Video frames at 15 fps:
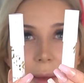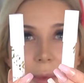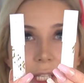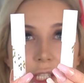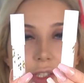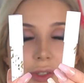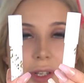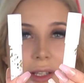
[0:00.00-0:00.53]
I'm
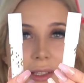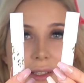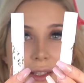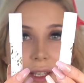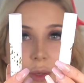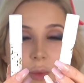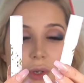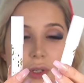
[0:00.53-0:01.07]
gonna do a little
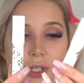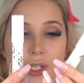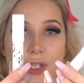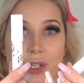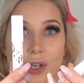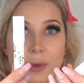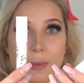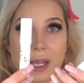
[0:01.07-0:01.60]
swatches
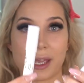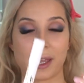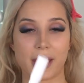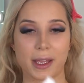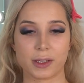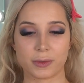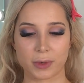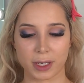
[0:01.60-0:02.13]
on my
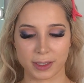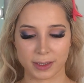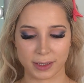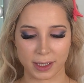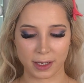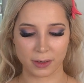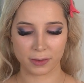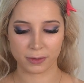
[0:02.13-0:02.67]
hand right
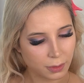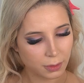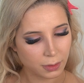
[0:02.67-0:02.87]
now.